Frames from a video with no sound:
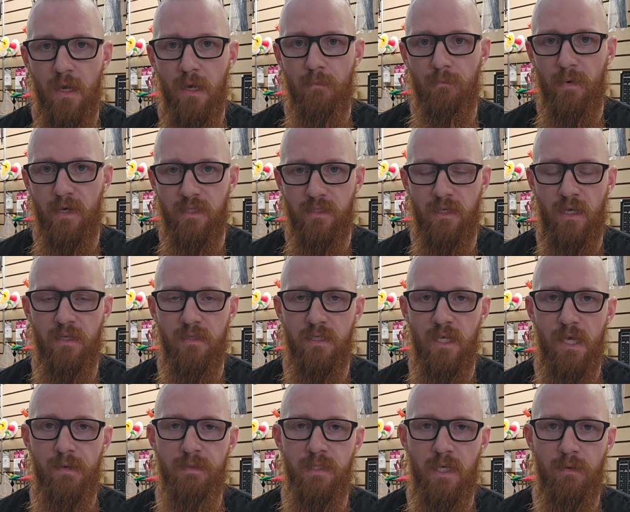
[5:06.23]
my sight
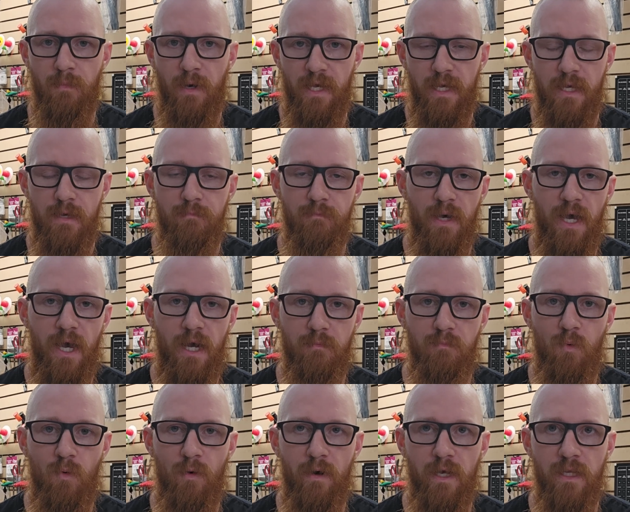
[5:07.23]
tapes, and my impact
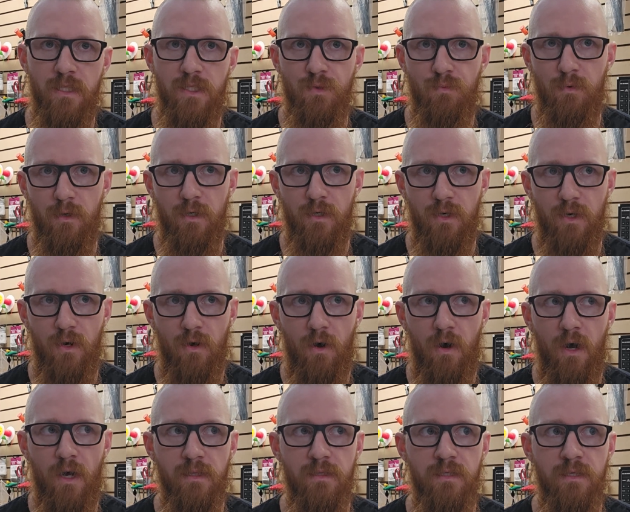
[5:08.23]
points were
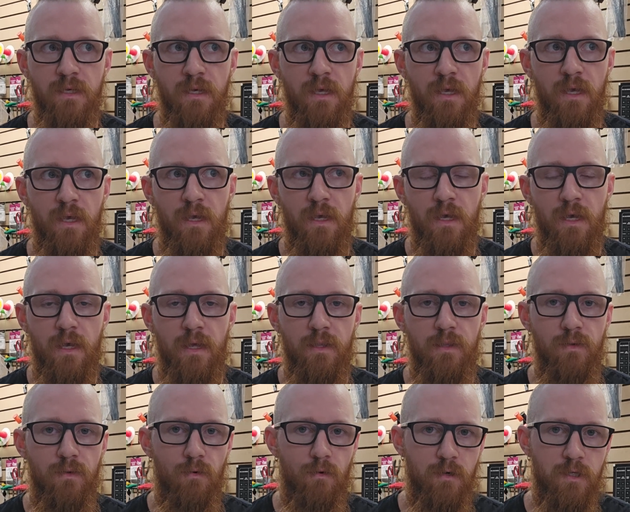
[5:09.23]
not
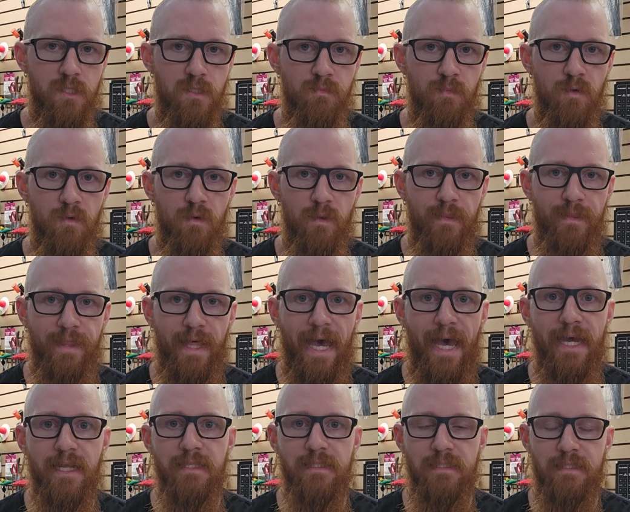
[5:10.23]
noticeable
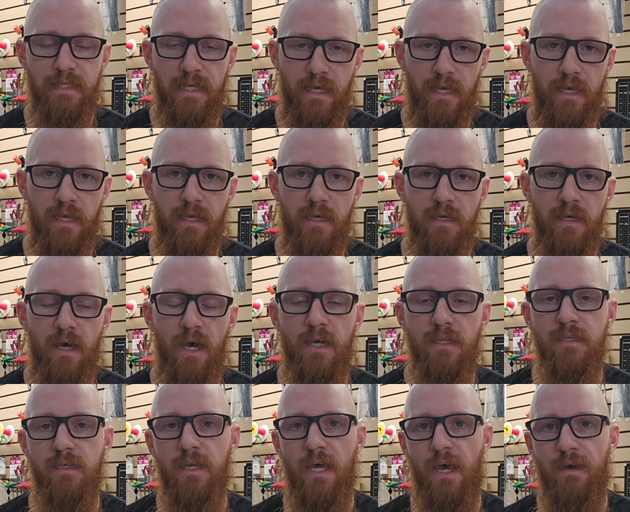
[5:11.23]
that day. I
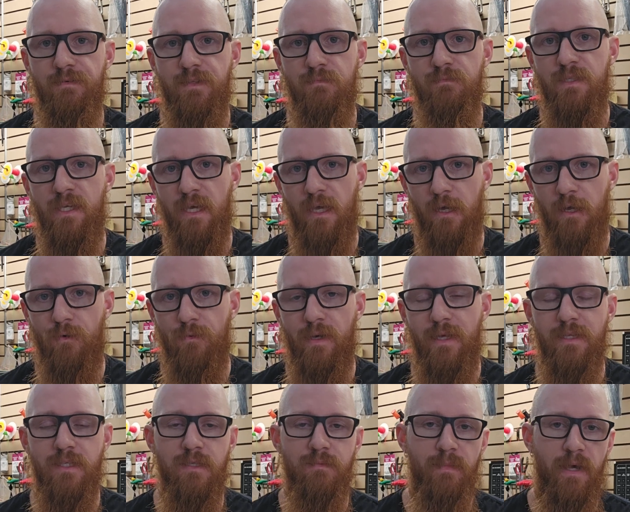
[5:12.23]
did have some
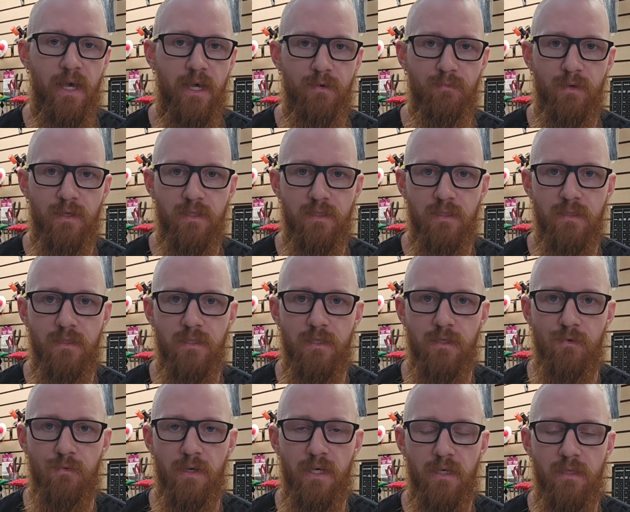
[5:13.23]
tailwinds, some headwinds to
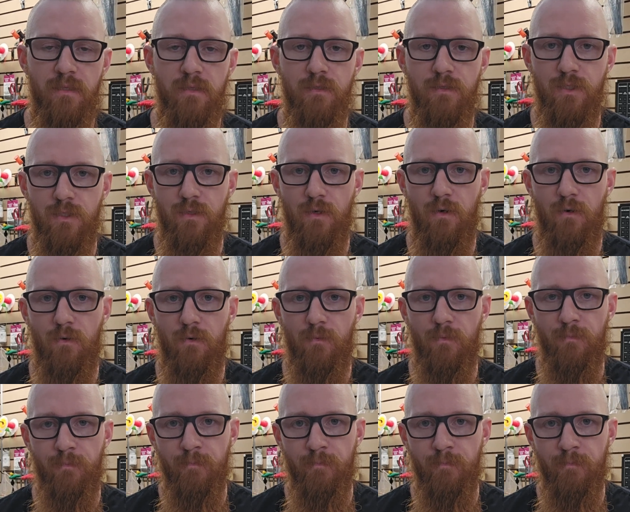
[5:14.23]
deal with. So